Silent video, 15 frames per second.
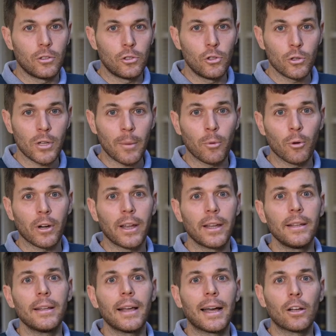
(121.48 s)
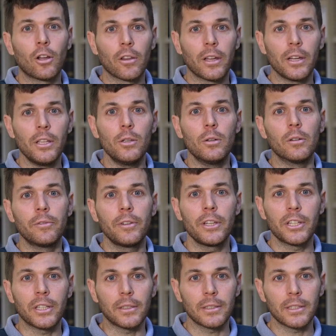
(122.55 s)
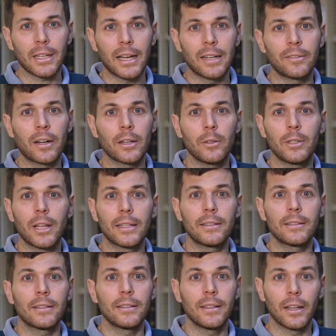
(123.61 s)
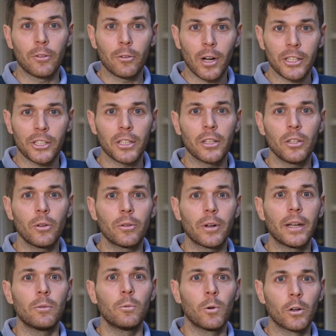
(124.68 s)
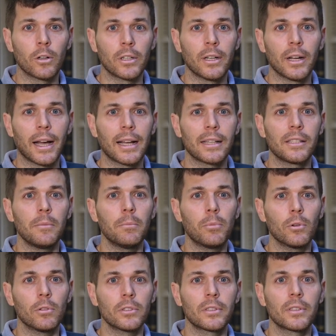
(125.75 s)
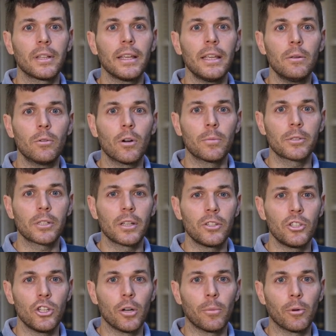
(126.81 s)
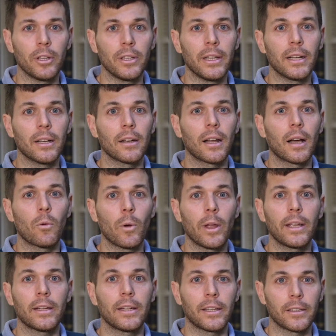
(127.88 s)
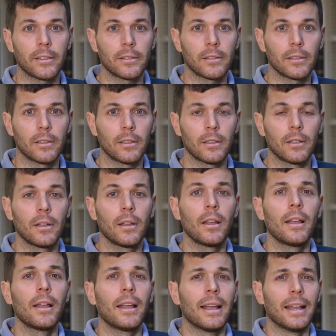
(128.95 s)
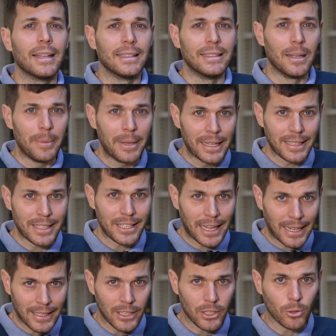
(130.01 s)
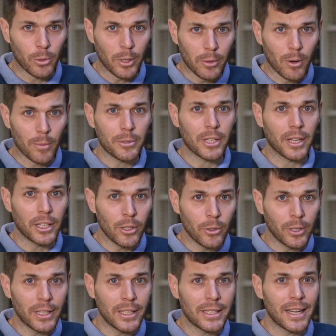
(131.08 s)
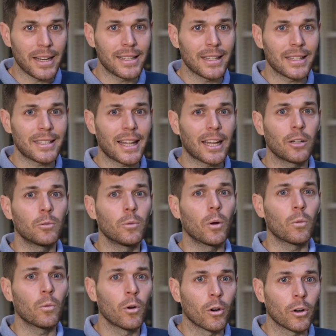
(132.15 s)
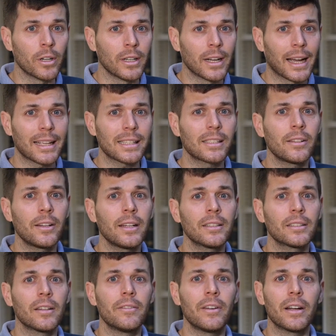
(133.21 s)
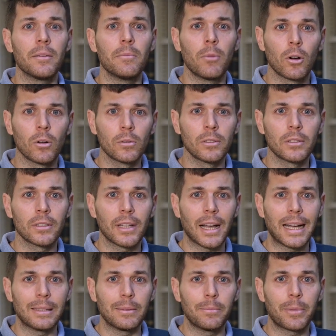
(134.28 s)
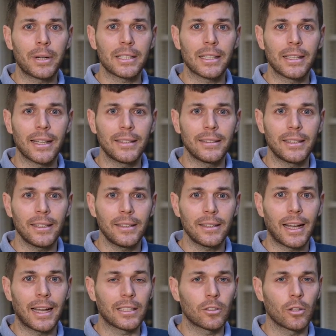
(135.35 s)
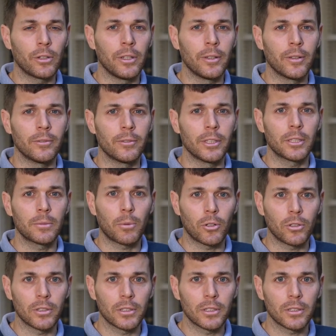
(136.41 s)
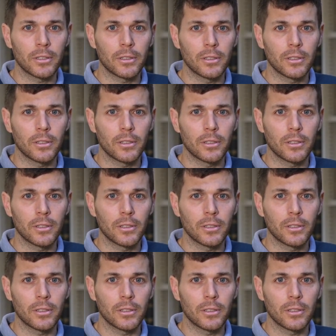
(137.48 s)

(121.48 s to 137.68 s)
Josep Borrell and other EU officials have argued that the Russia-Ukraine war has impulsed Europe's geopolitical awakening. The biggest challenge to Europe's security since the Second World War has triggered a very bold, unprecedented, and coherent response.